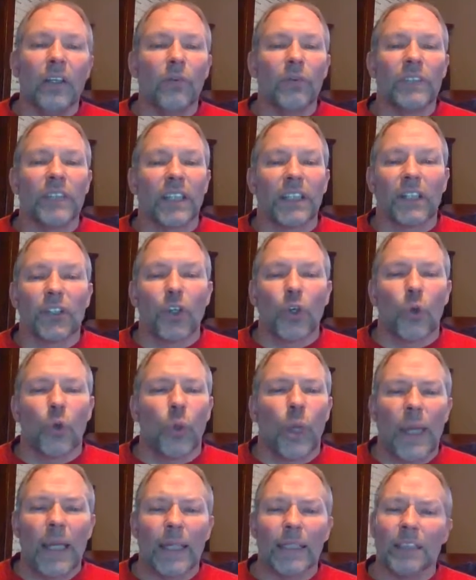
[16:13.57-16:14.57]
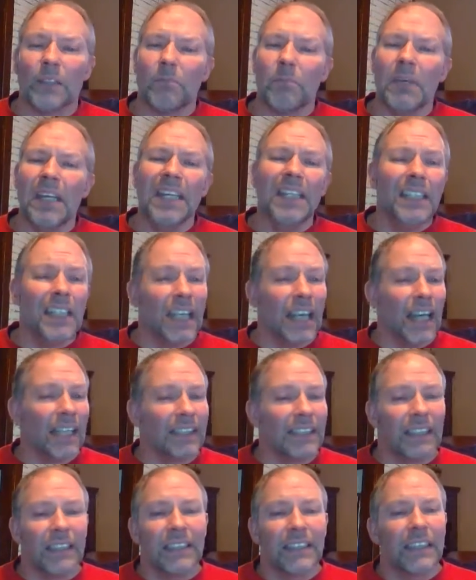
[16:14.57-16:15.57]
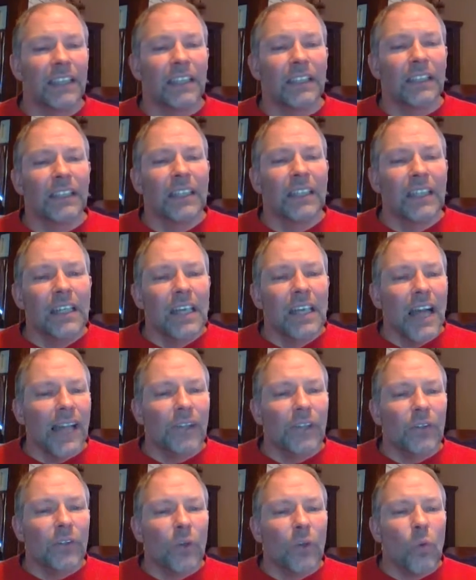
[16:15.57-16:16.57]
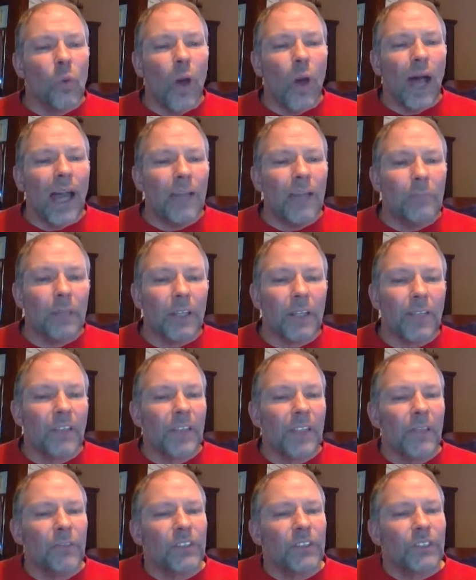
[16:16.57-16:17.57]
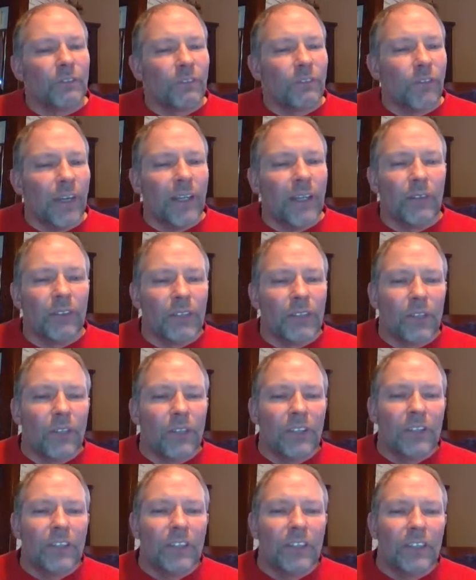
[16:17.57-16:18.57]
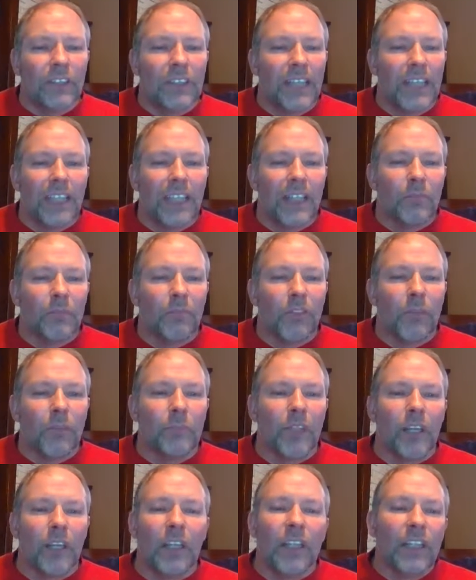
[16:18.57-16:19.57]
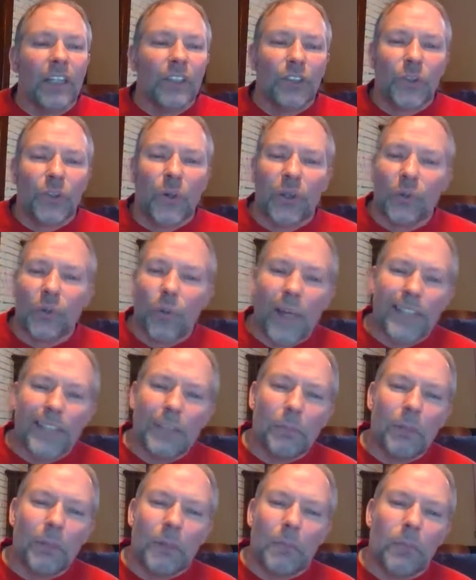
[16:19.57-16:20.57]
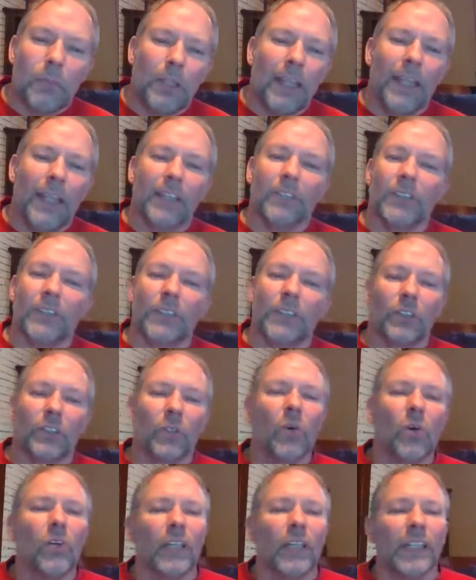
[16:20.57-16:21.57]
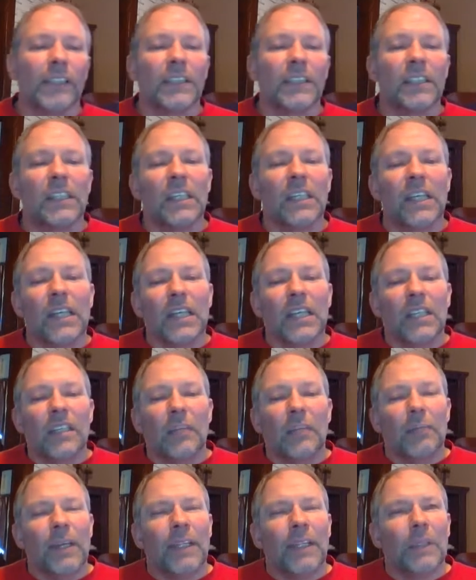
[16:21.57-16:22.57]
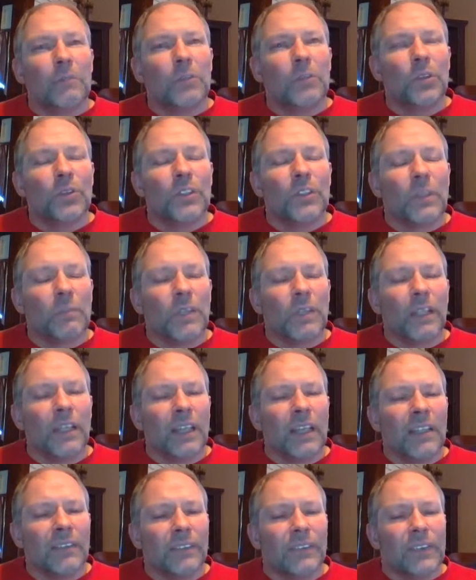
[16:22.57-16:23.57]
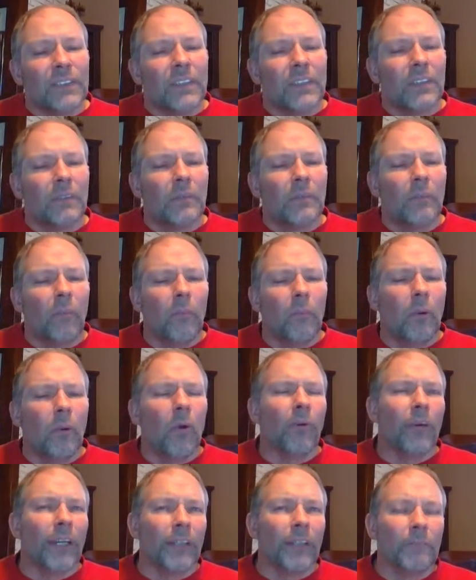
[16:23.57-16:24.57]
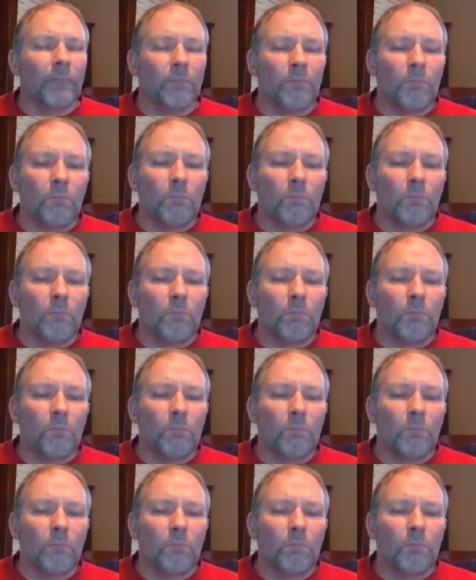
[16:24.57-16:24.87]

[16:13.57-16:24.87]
He was like a crazed maniac, that kid. I don't know why, but I think he was afraid I was going to take him from the short respite of playing with the toys and make him do something else, boring.